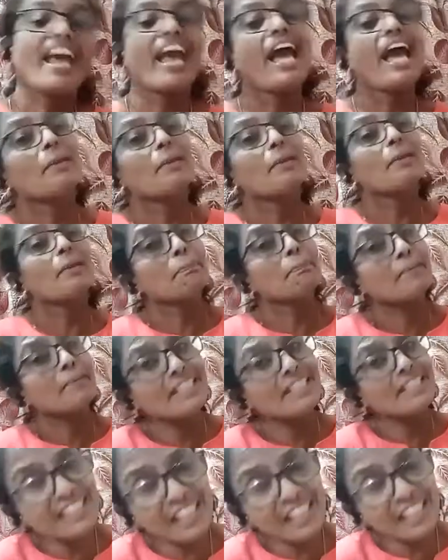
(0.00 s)
and be
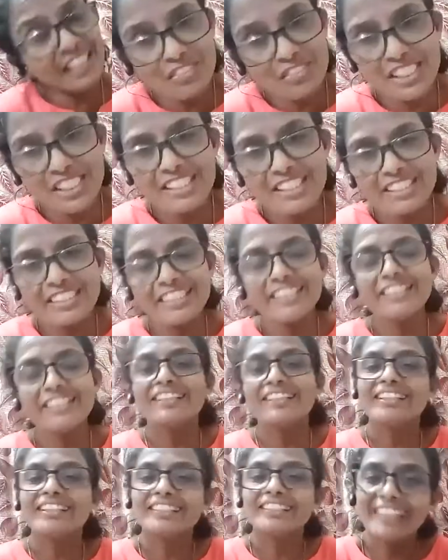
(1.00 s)
safe, children.
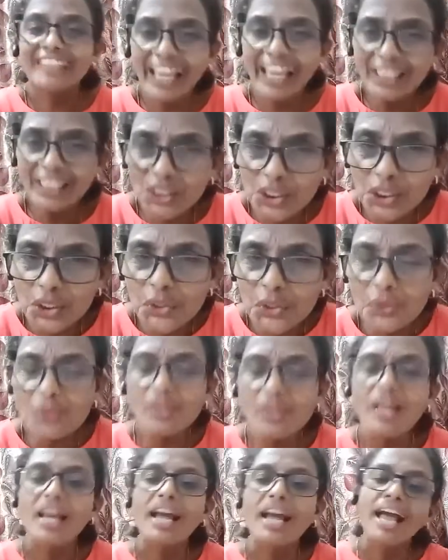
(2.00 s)
Thank you.
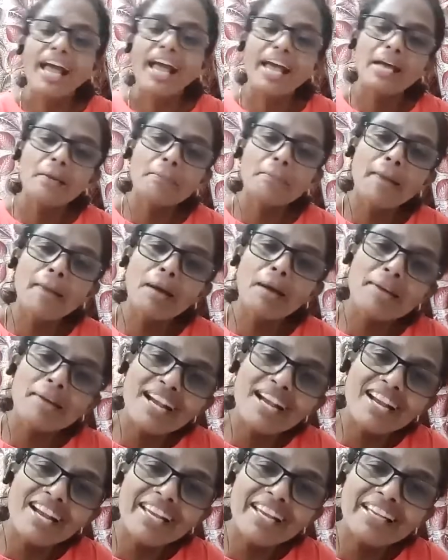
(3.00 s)
And
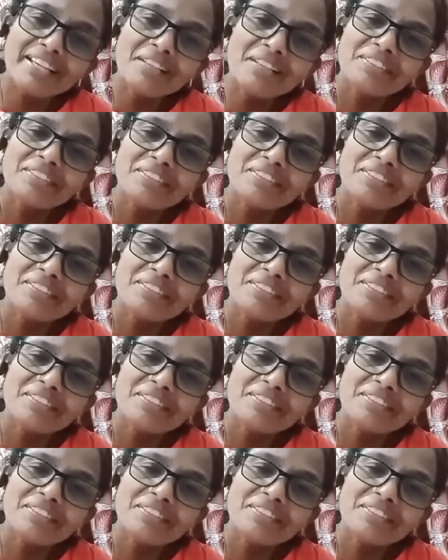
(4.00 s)
bye-bye.